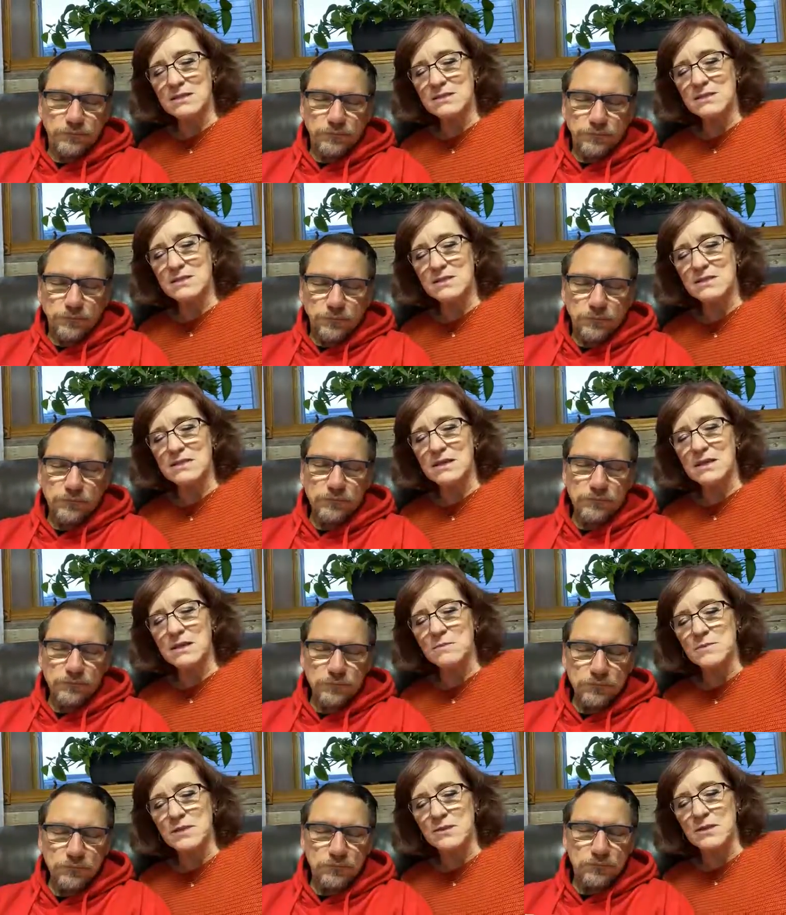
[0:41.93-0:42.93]
Speaker 1: against the
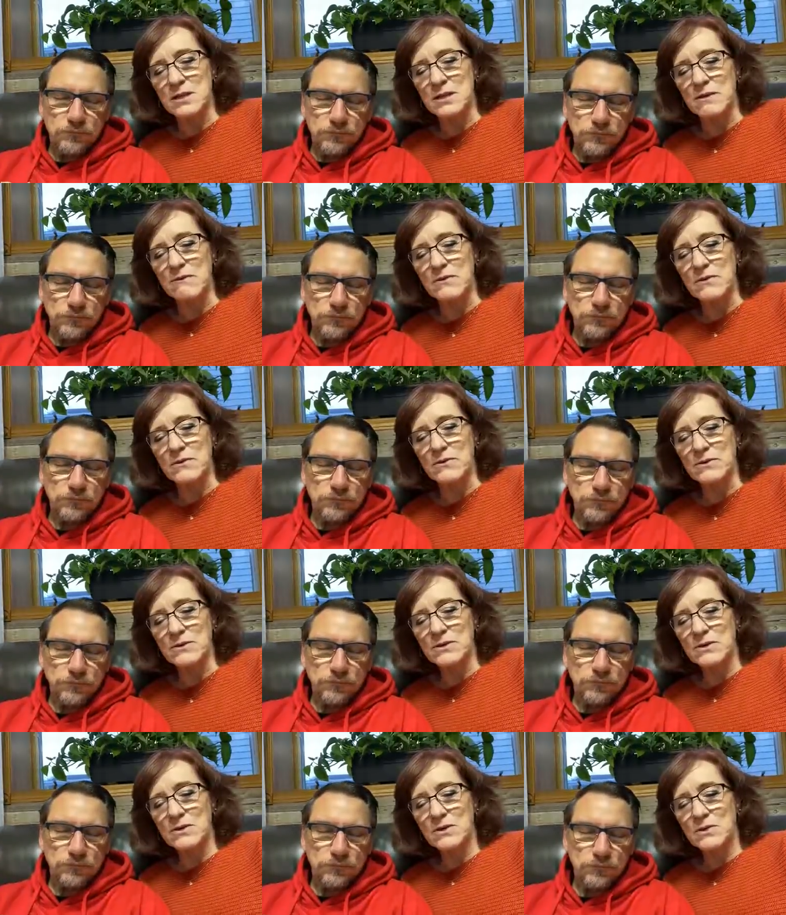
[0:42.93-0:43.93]
schemes of the devil.
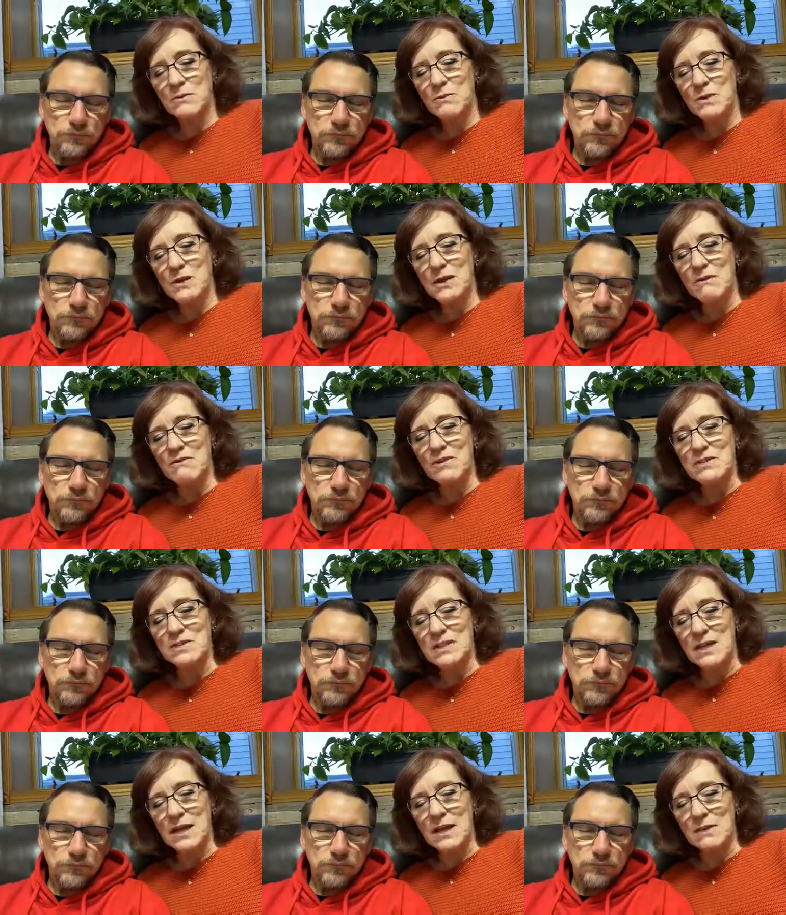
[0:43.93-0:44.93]
We give you
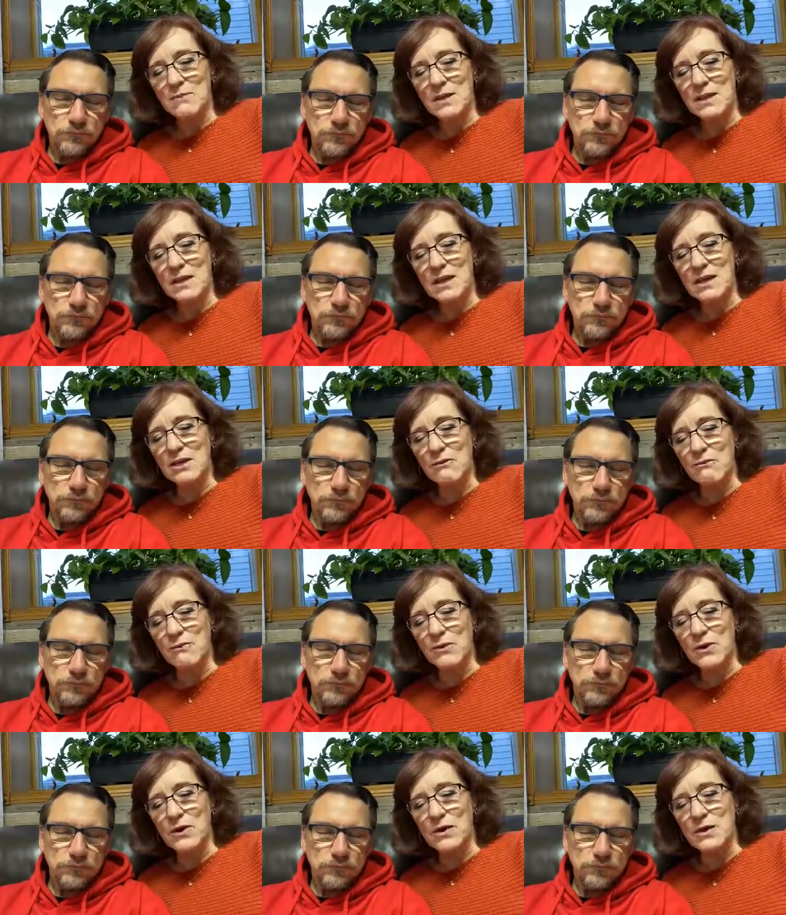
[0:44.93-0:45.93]
today and we thank you
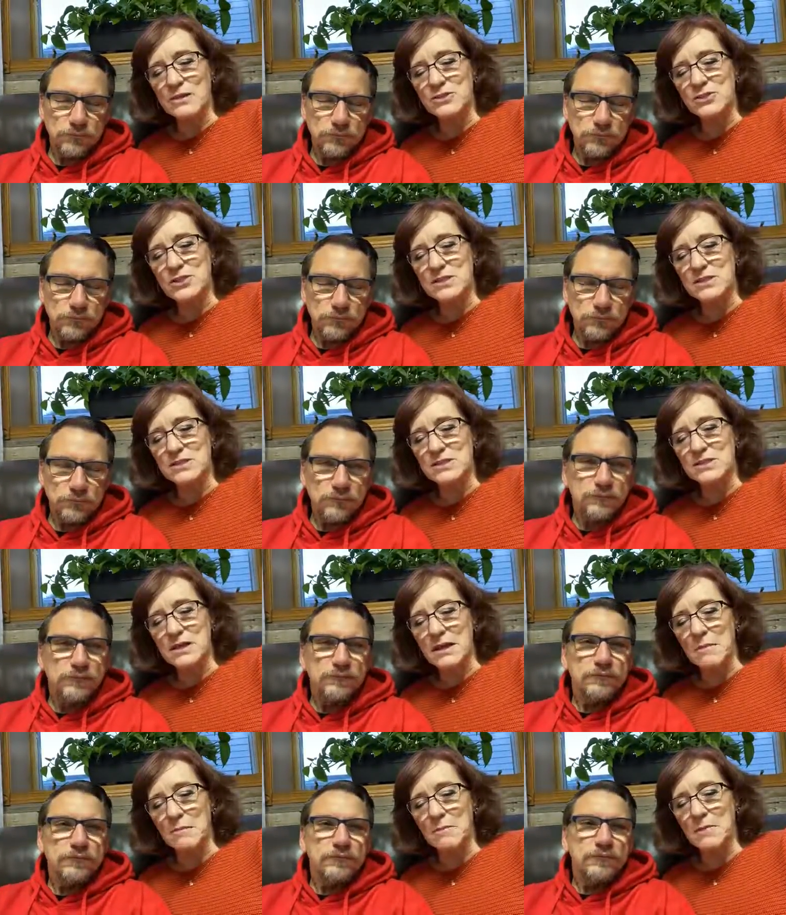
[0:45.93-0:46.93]
for it. In Jesus'
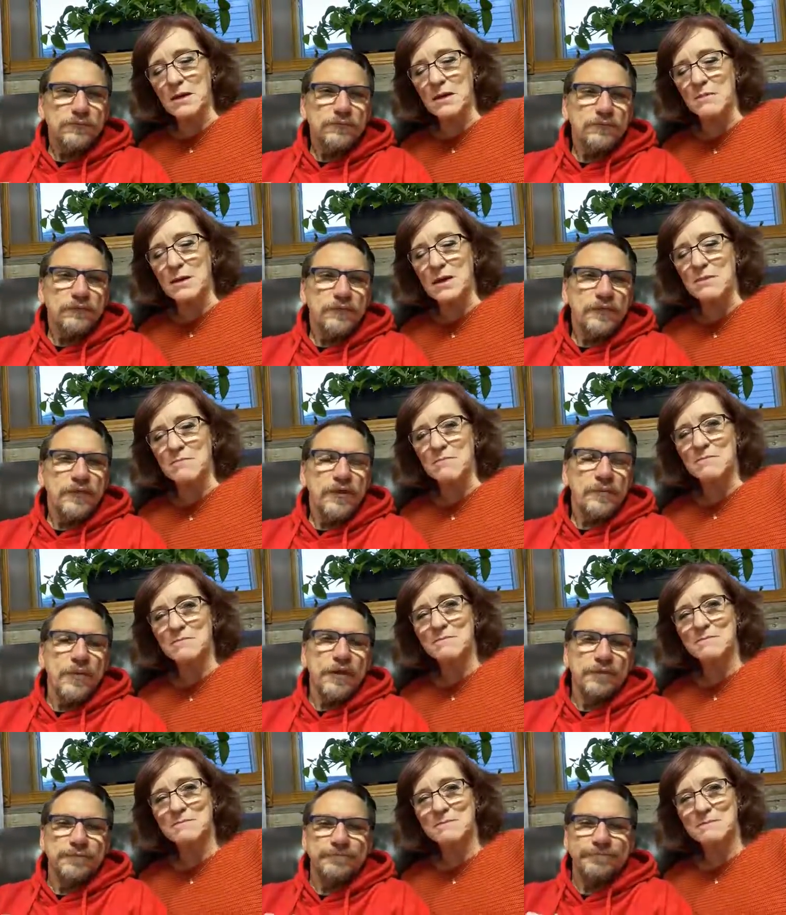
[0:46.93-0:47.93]
name, amen.
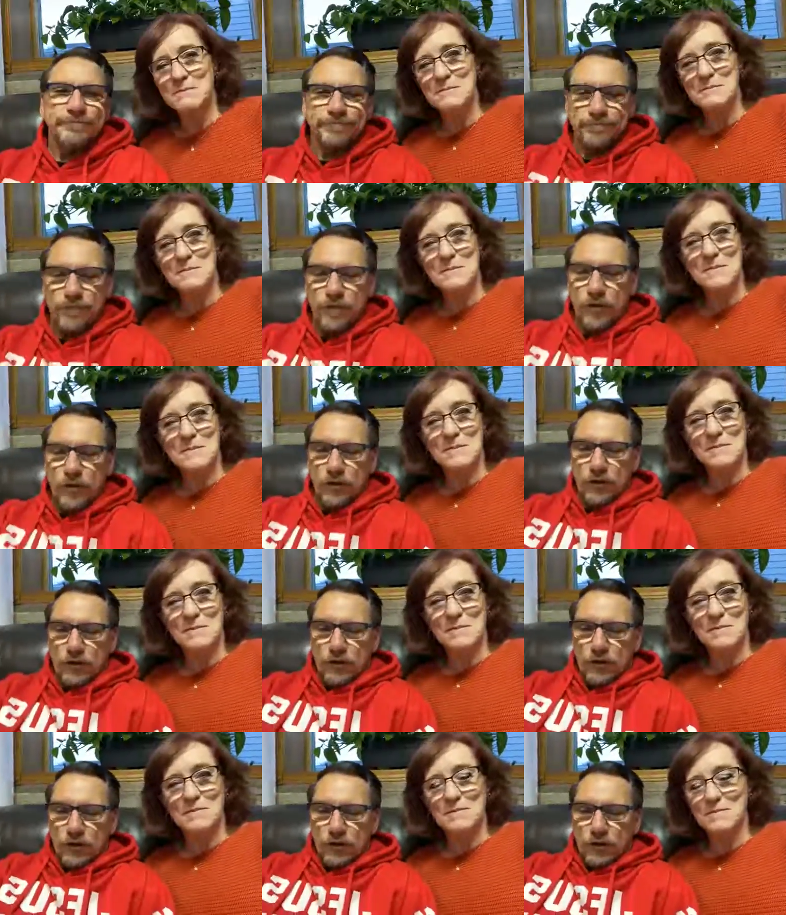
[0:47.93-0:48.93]
Speaker 2: Amen
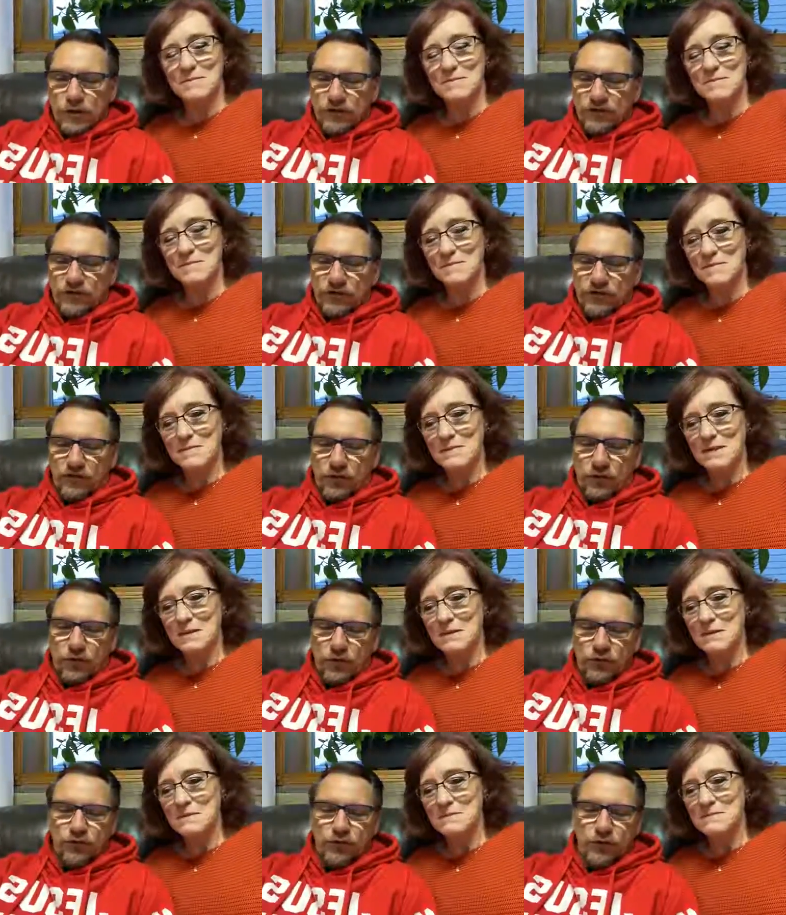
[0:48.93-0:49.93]
says our
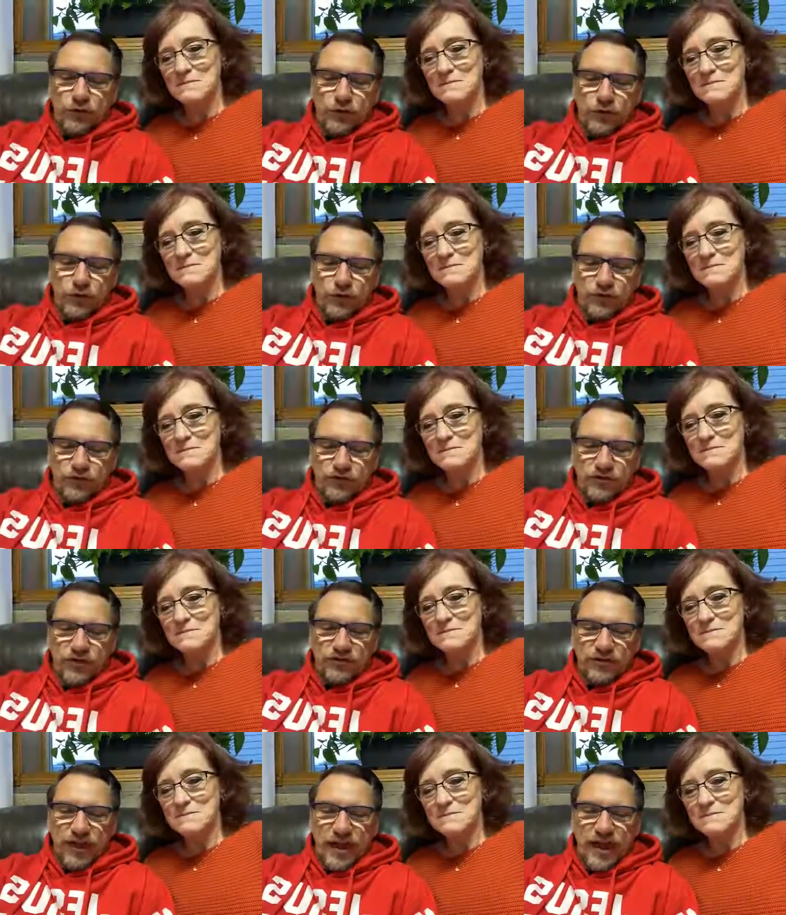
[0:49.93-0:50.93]
culture encourages
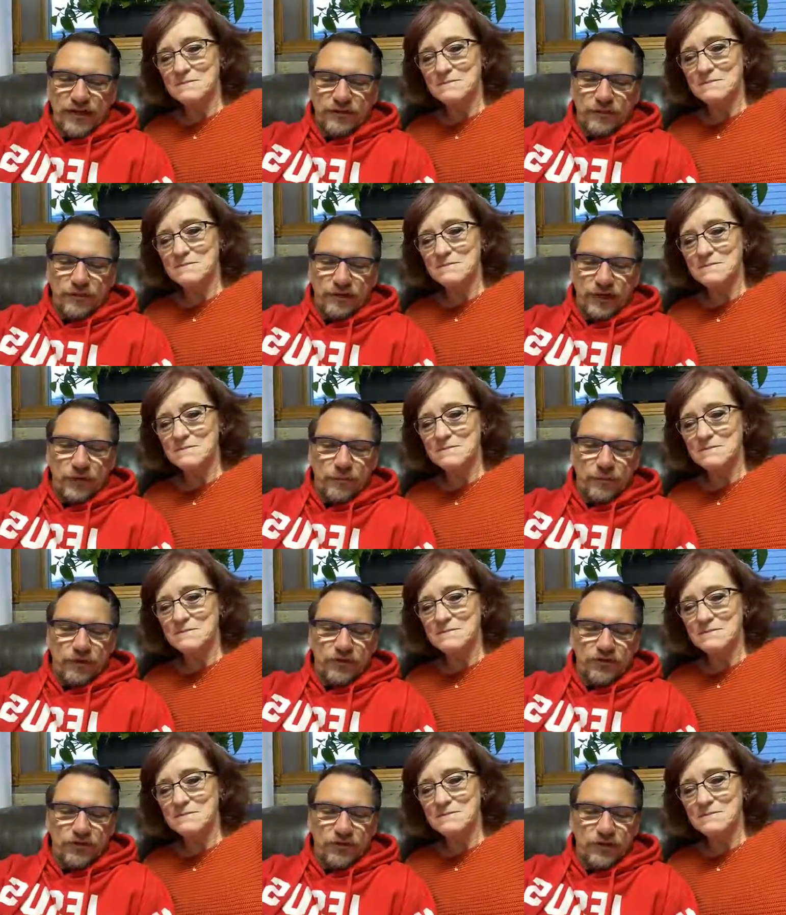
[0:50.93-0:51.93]
us to act on
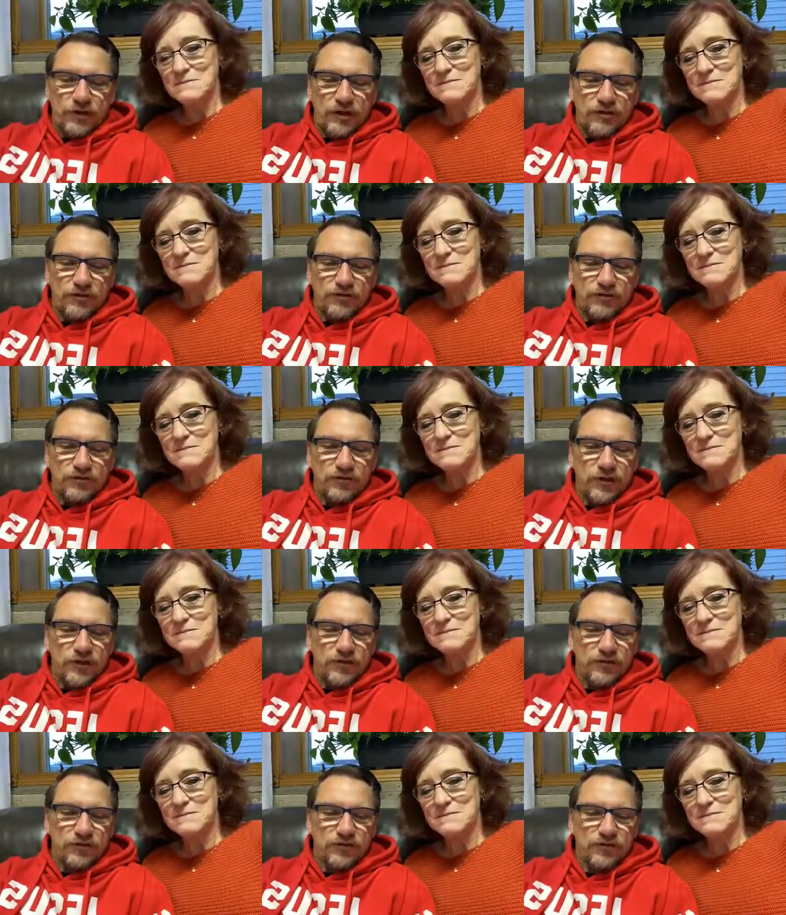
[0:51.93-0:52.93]
ambition, and this is
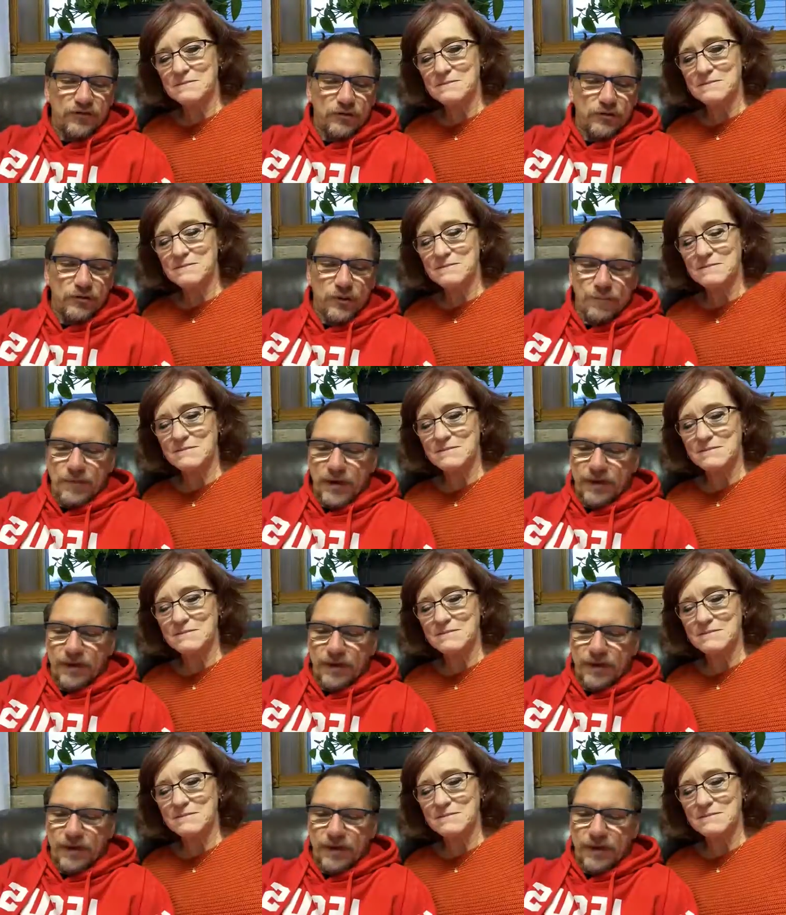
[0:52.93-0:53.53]
not necessarily a